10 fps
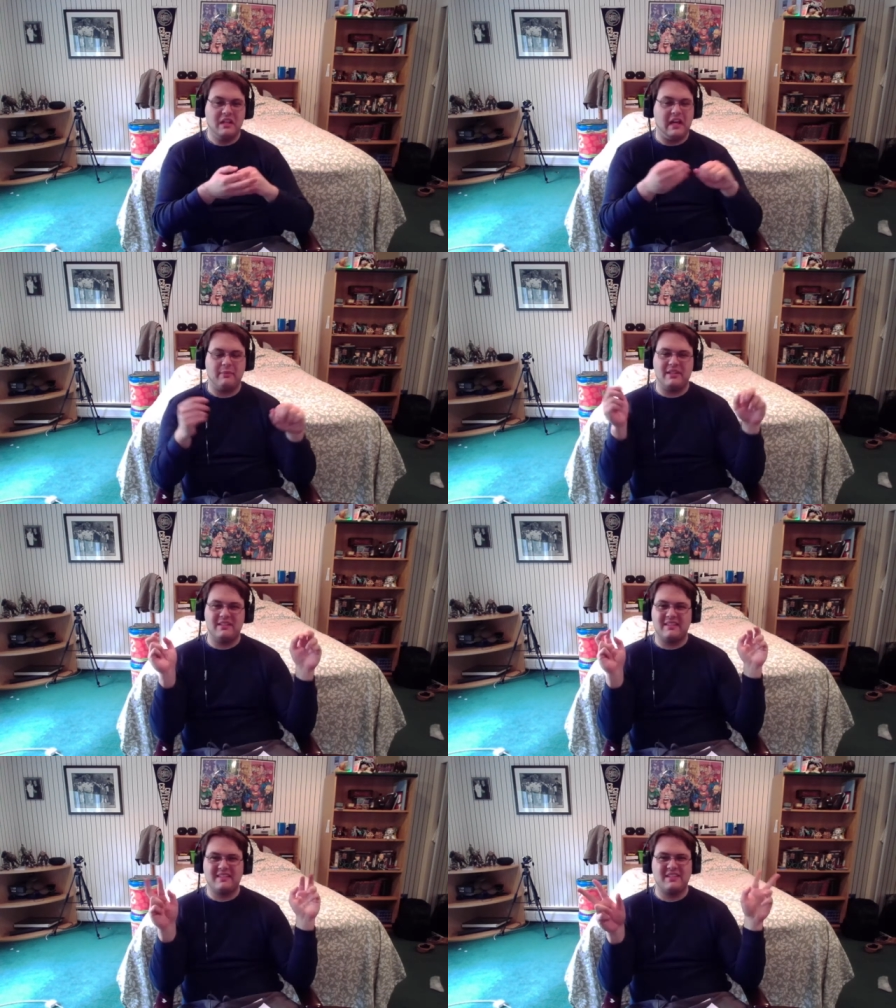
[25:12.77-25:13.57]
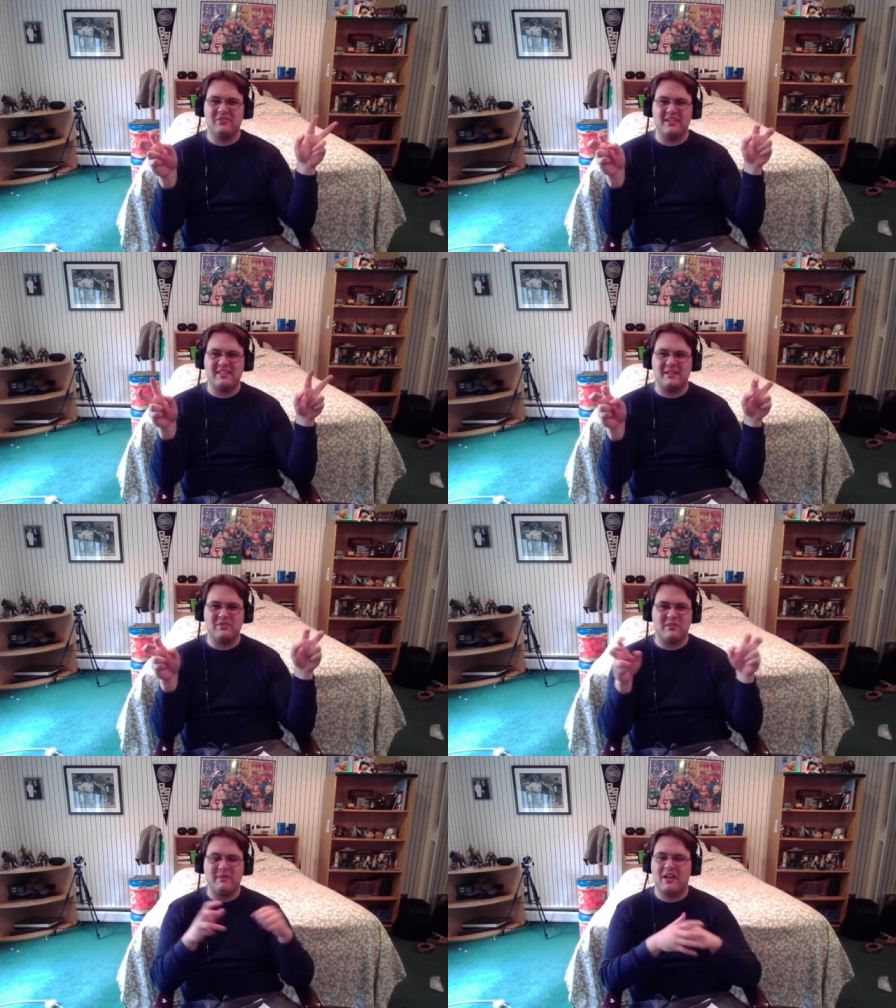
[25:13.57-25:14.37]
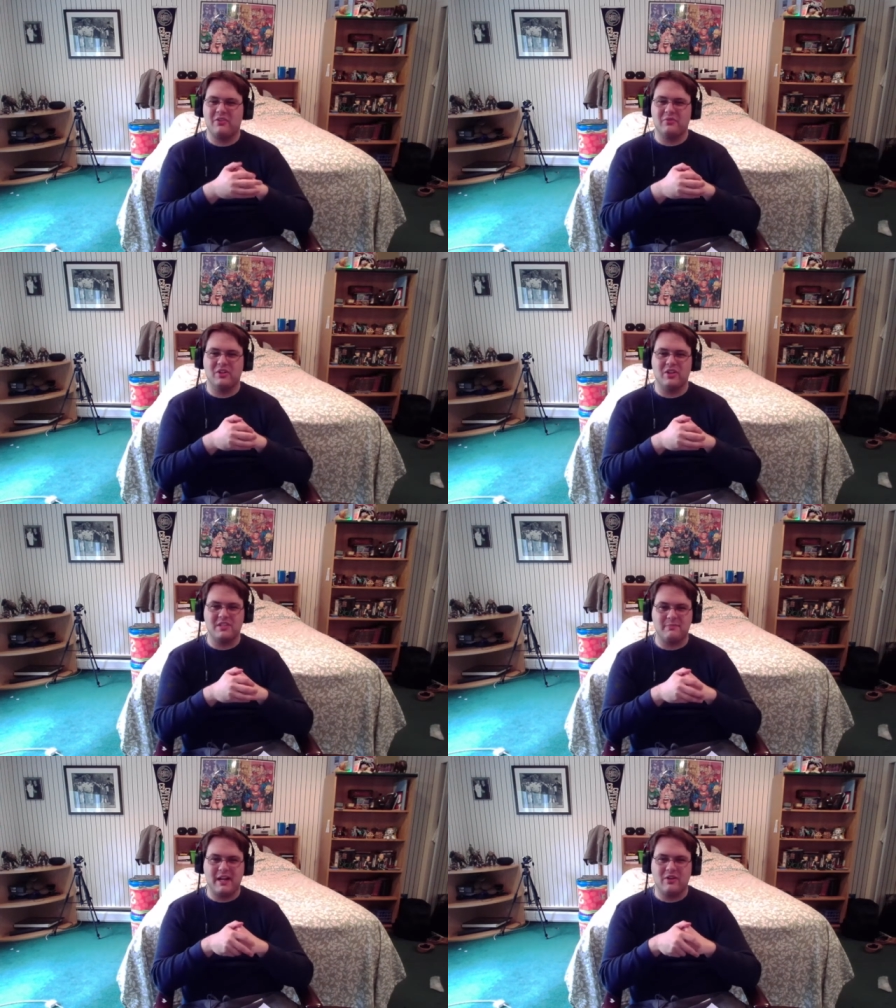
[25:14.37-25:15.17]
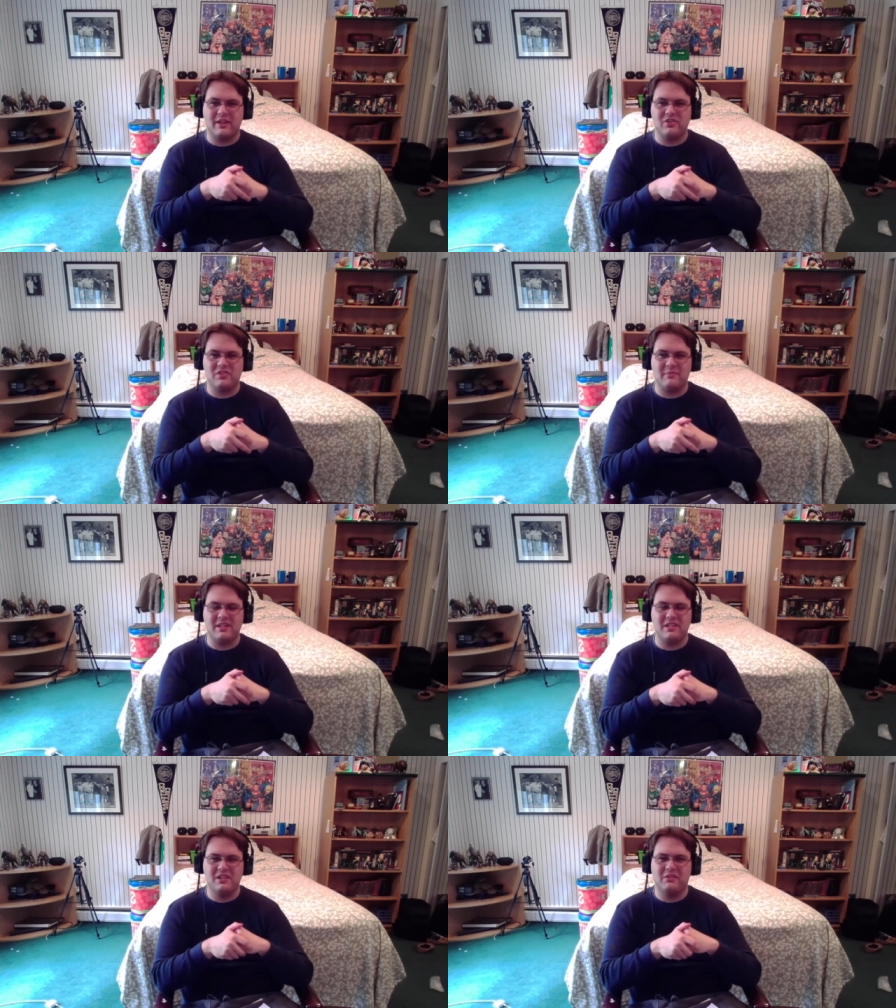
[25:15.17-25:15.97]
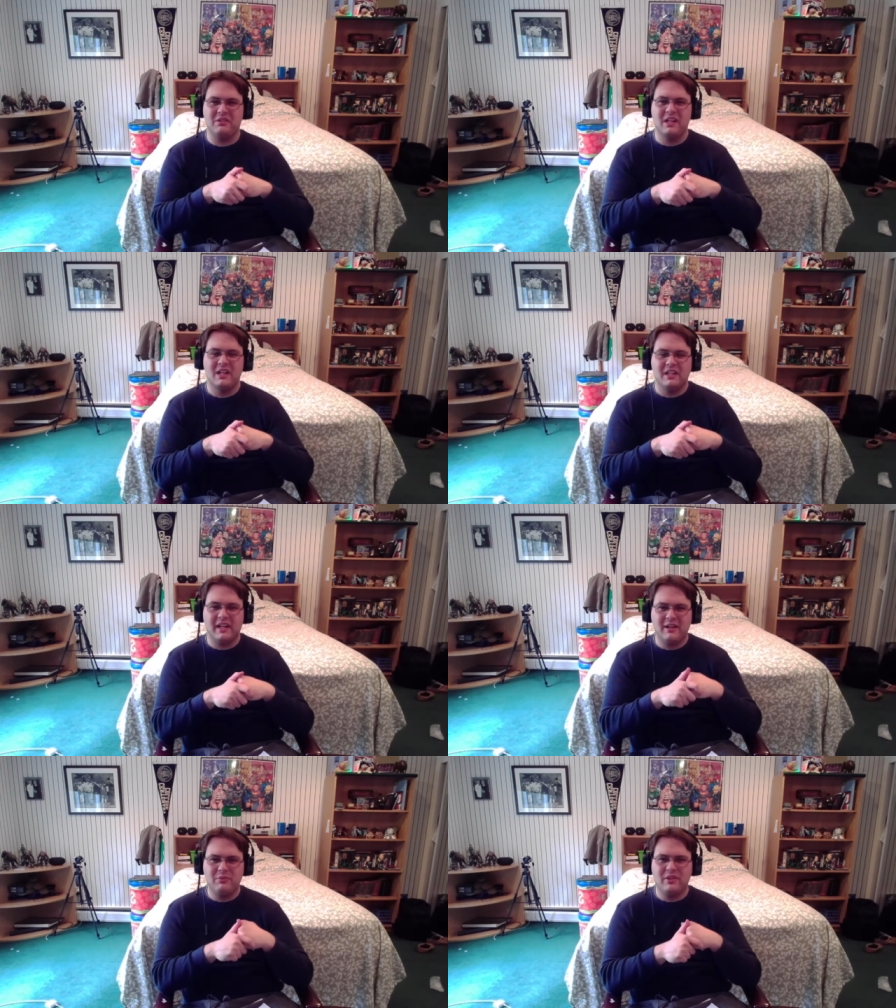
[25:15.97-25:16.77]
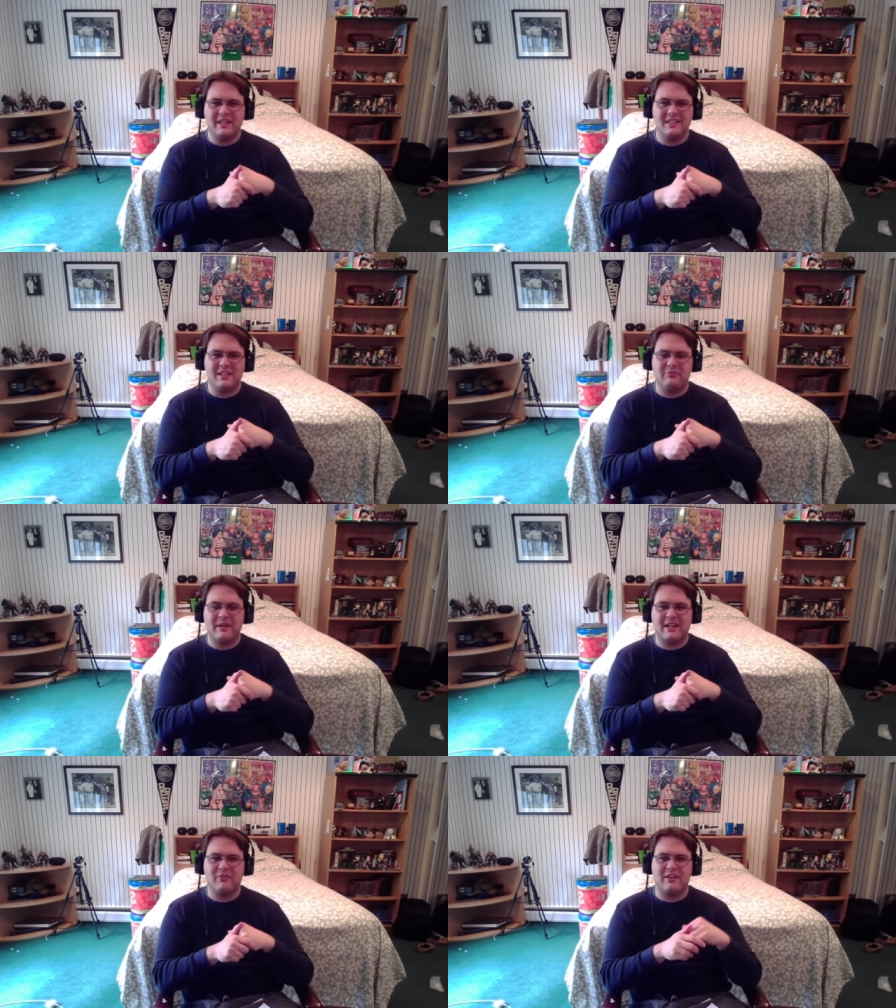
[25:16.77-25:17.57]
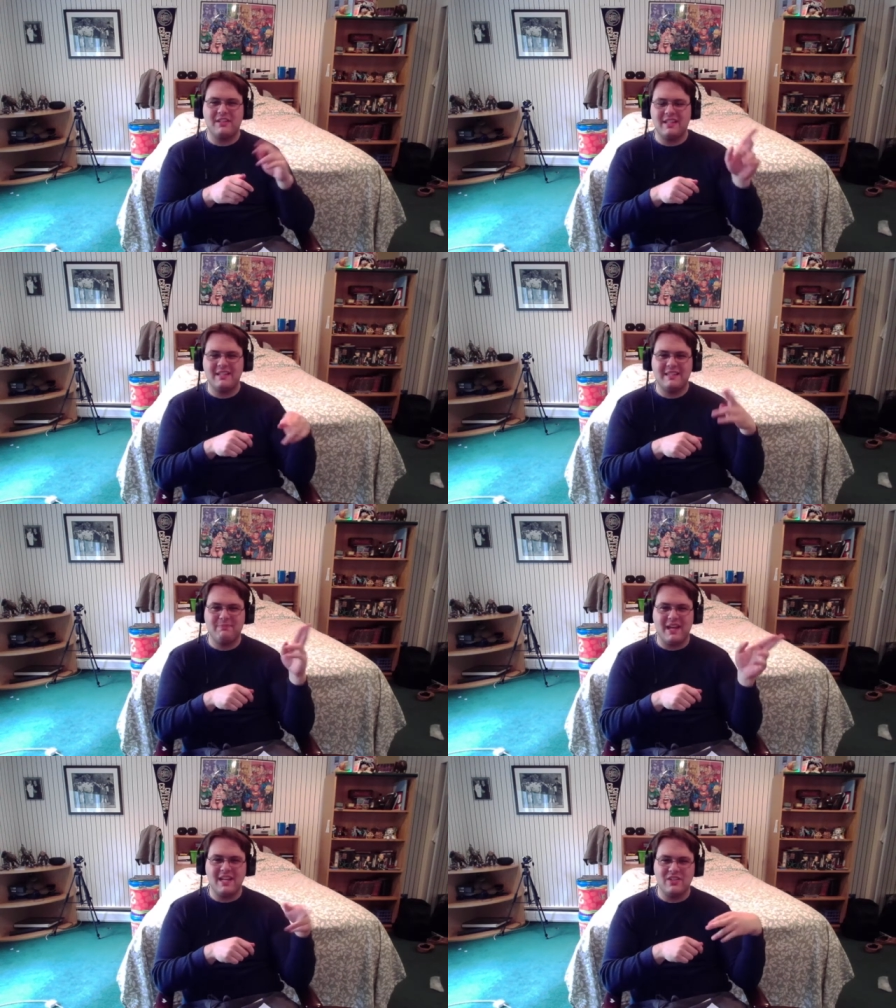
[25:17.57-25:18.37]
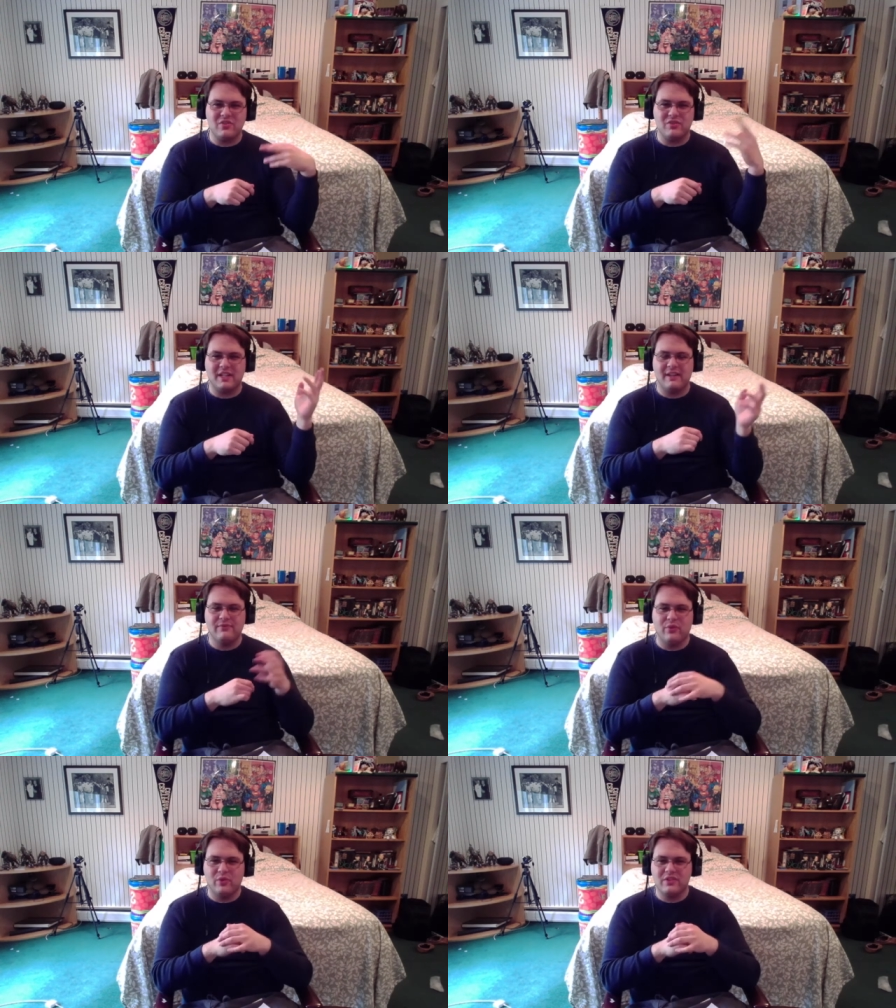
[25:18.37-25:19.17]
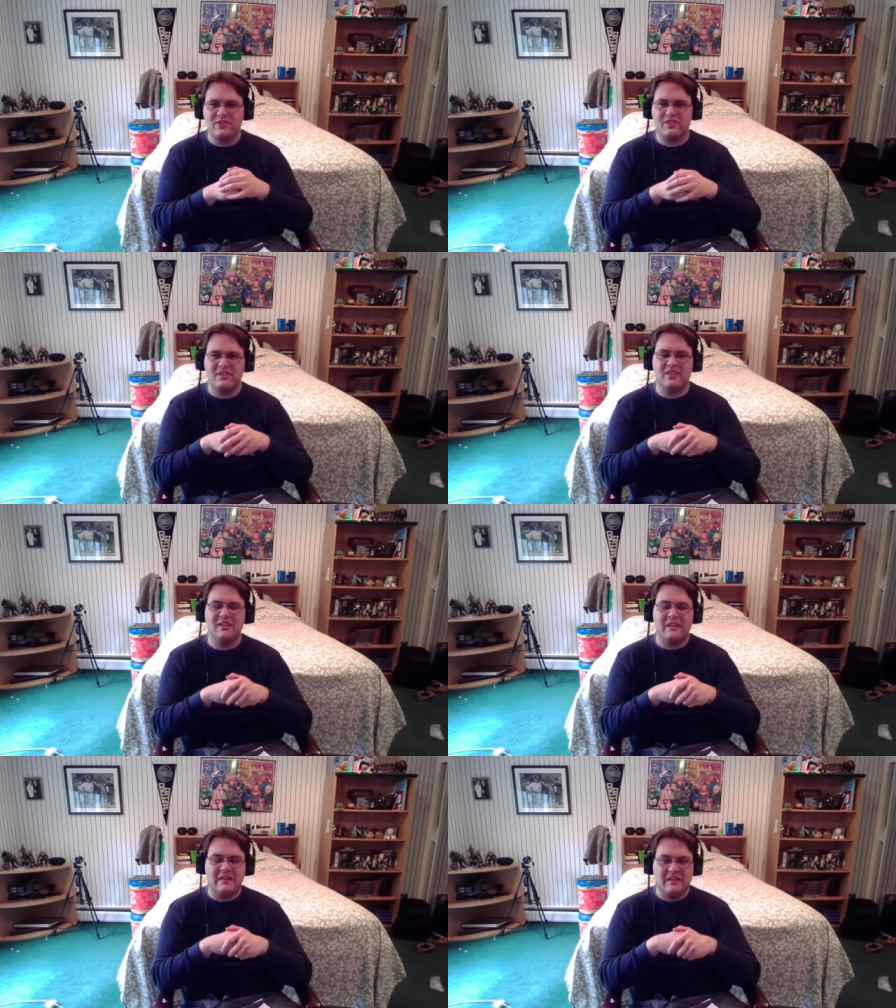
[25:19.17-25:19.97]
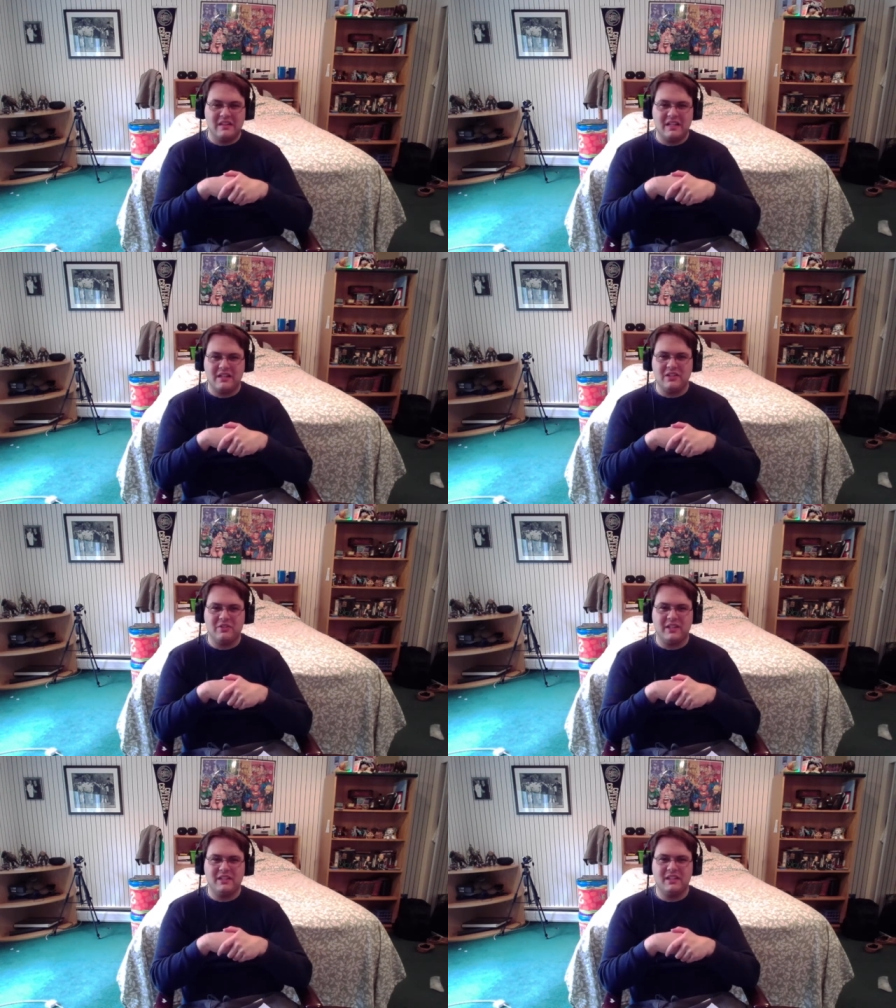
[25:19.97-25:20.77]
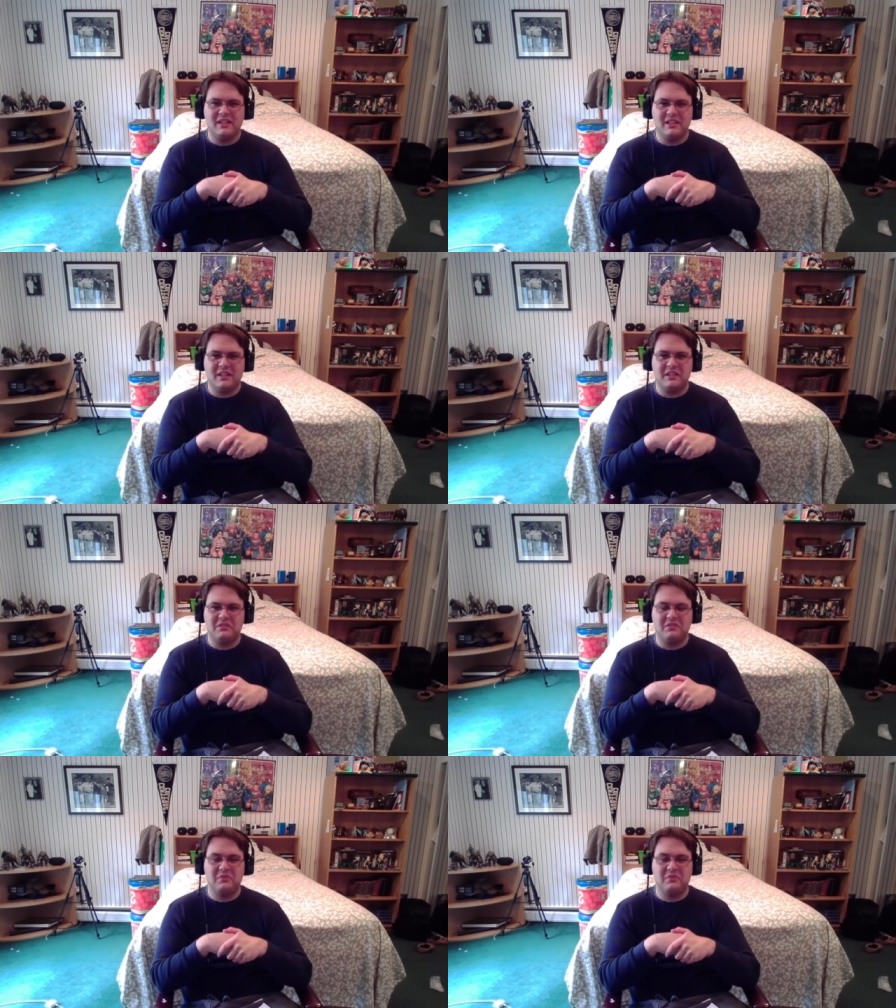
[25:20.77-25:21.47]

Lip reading: I mean, serious subject matter in regards to Power Rangers. I mean, kind of more like self-background in space or Time Force. Yeah, like nothing like